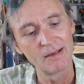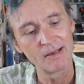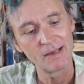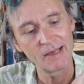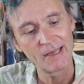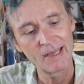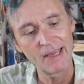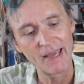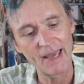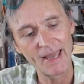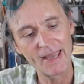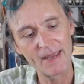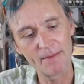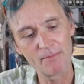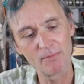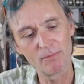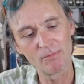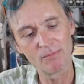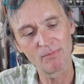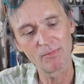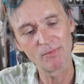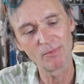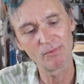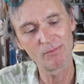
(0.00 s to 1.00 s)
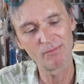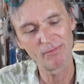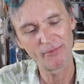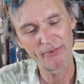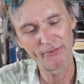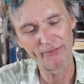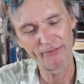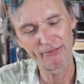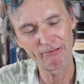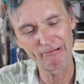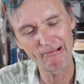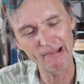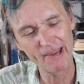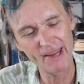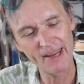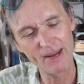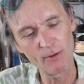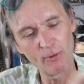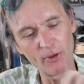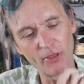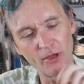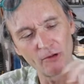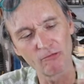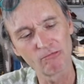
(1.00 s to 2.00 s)
came free
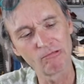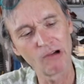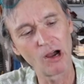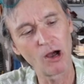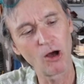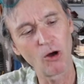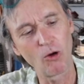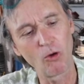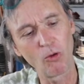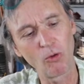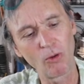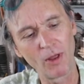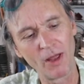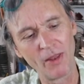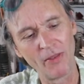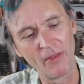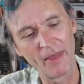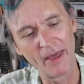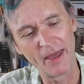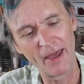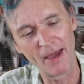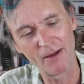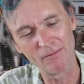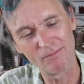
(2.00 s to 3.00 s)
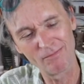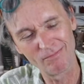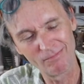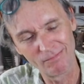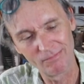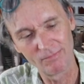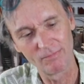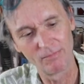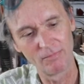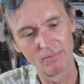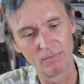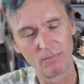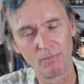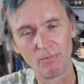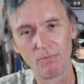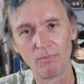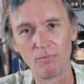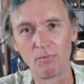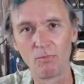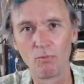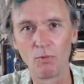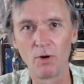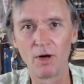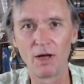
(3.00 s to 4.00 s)
with a roll, and they're
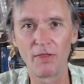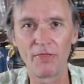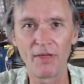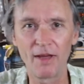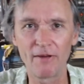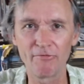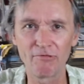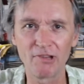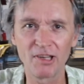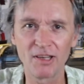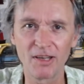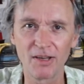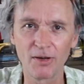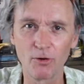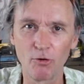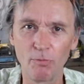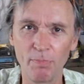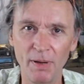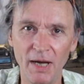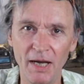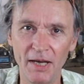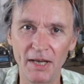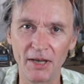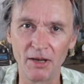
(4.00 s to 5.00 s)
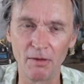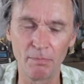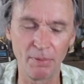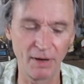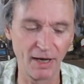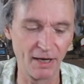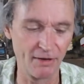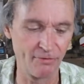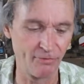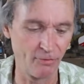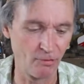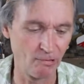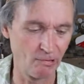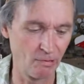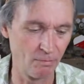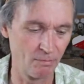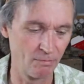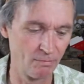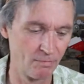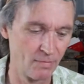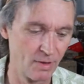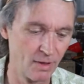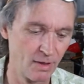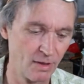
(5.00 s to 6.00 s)
worth every single penny you paid for them.
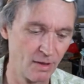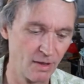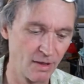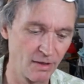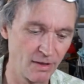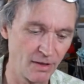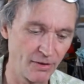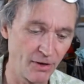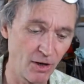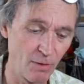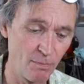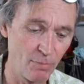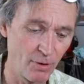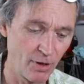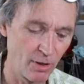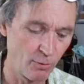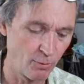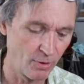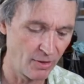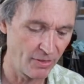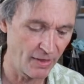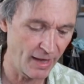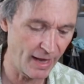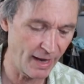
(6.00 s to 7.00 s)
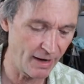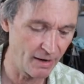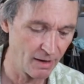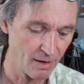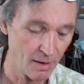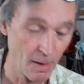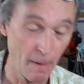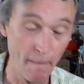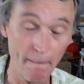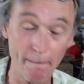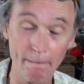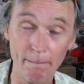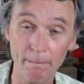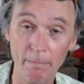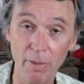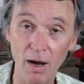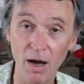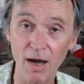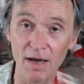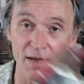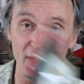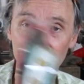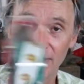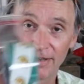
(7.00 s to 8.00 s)
So don't bother with that.
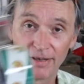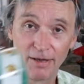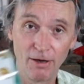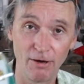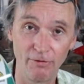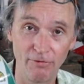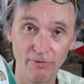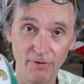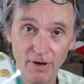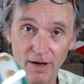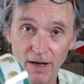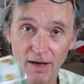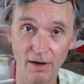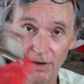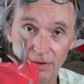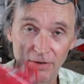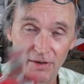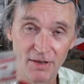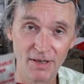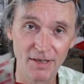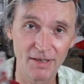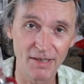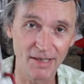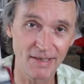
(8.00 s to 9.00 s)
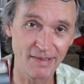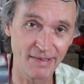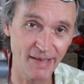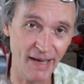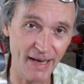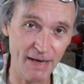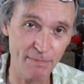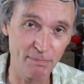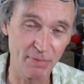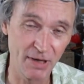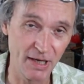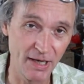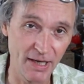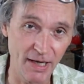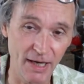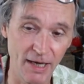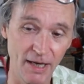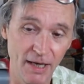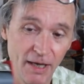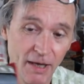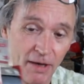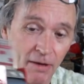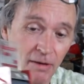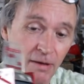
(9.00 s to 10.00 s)
Buy yourself. This is a tape
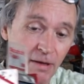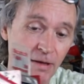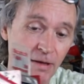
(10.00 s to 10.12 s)
gun